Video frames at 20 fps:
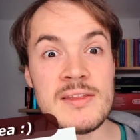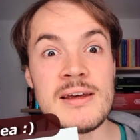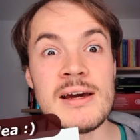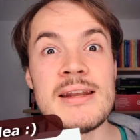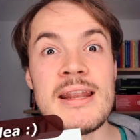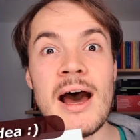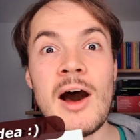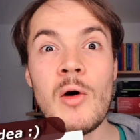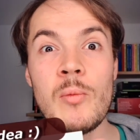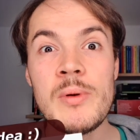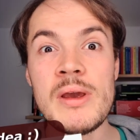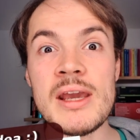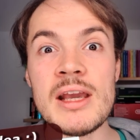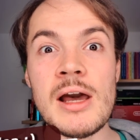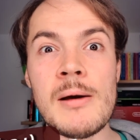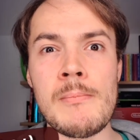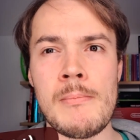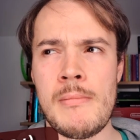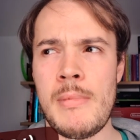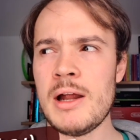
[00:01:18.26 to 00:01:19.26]
there now being
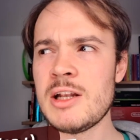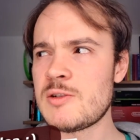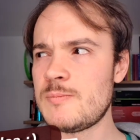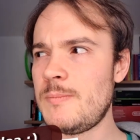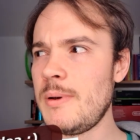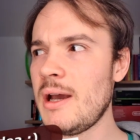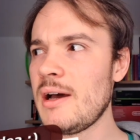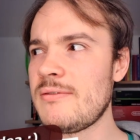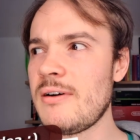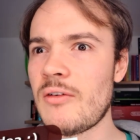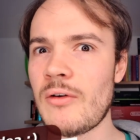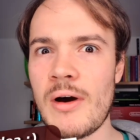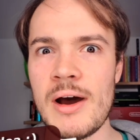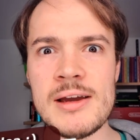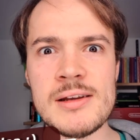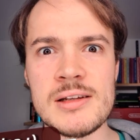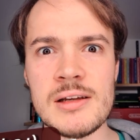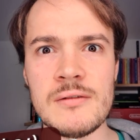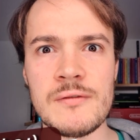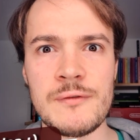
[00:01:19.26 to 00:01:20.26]
a much bigger
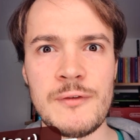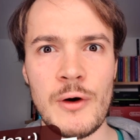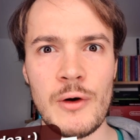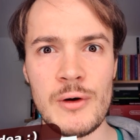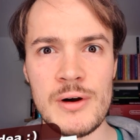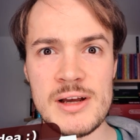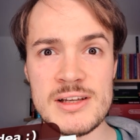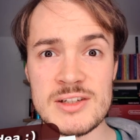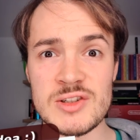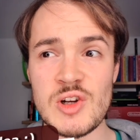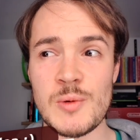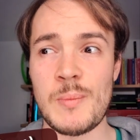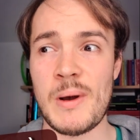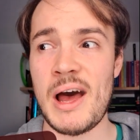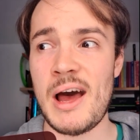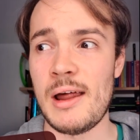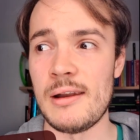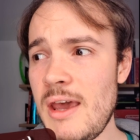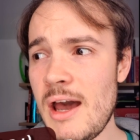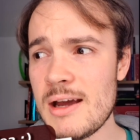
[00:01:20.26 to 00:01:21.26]
variety in foreigners in
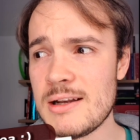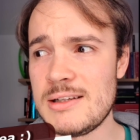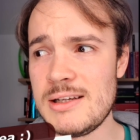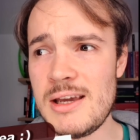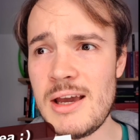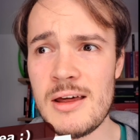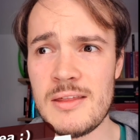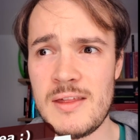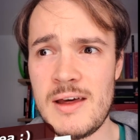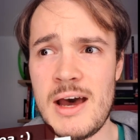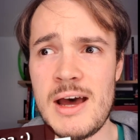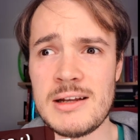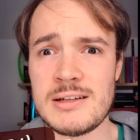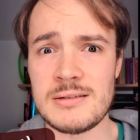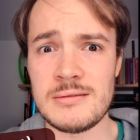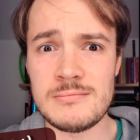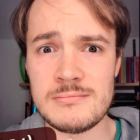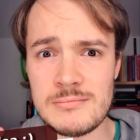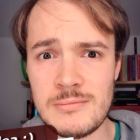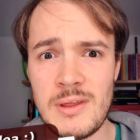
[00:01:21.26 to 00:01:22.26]
Japan, the idea that
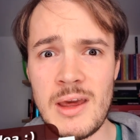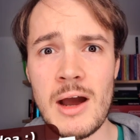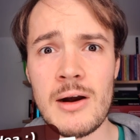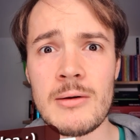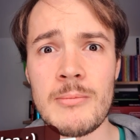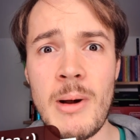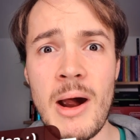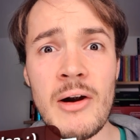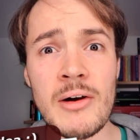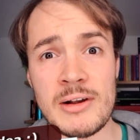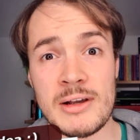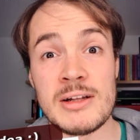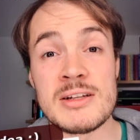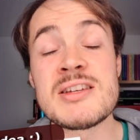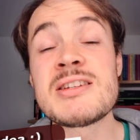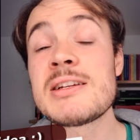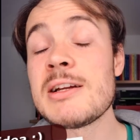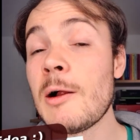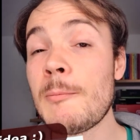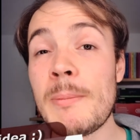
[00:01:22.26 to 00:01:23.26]
they are Americans
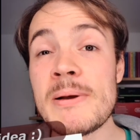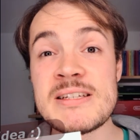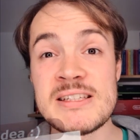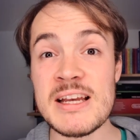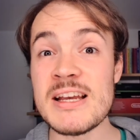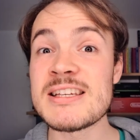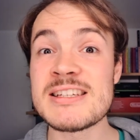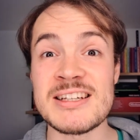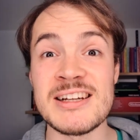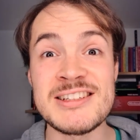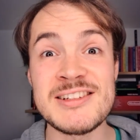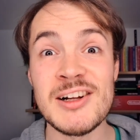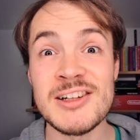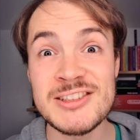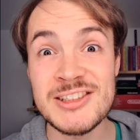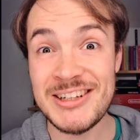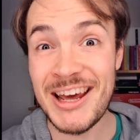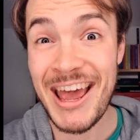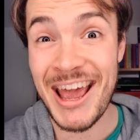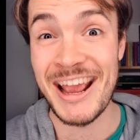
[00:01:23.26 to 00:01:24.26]
still persists until
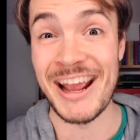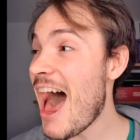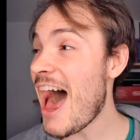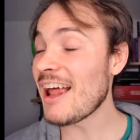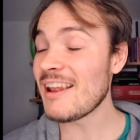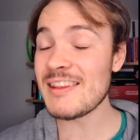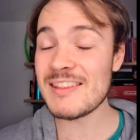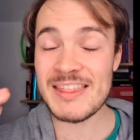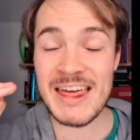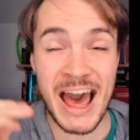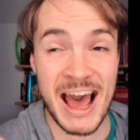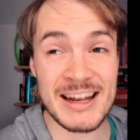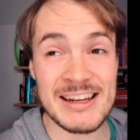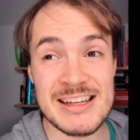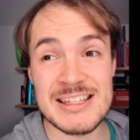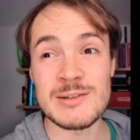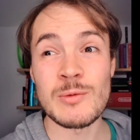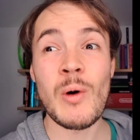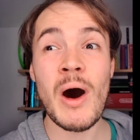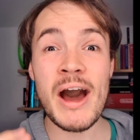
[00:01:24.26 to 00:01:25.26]
today. And that
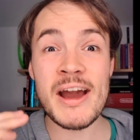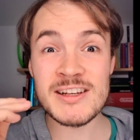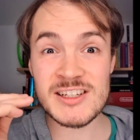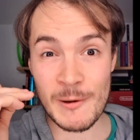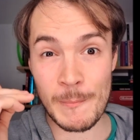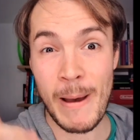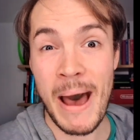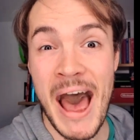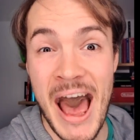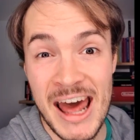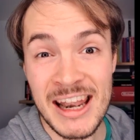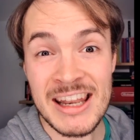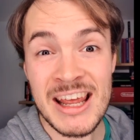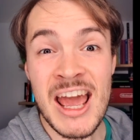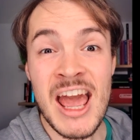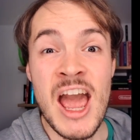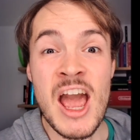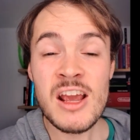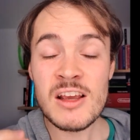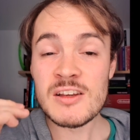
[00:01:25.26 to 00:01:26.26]
is why in Japan,
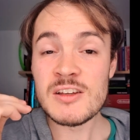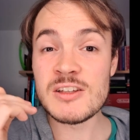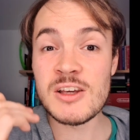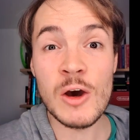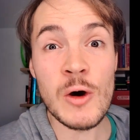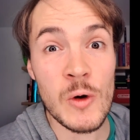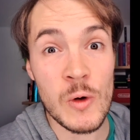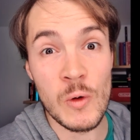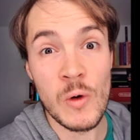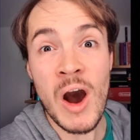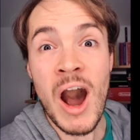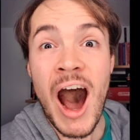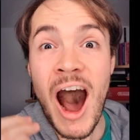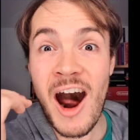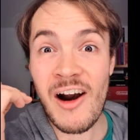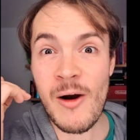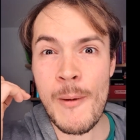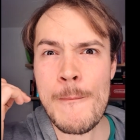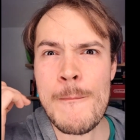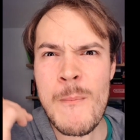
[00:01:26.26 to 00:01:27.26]
you
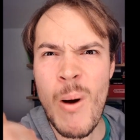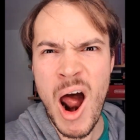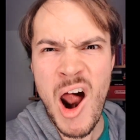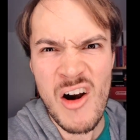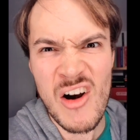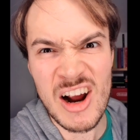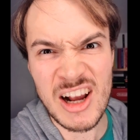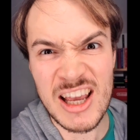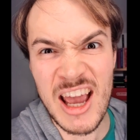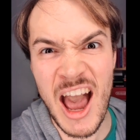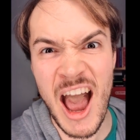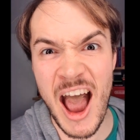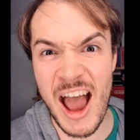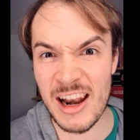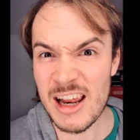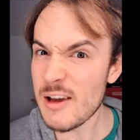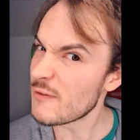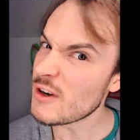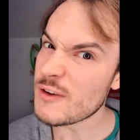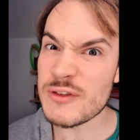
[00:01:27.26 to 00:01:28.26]
are American,
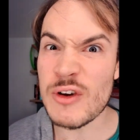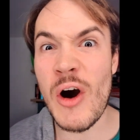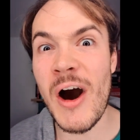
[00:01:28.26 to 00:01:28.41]
even if you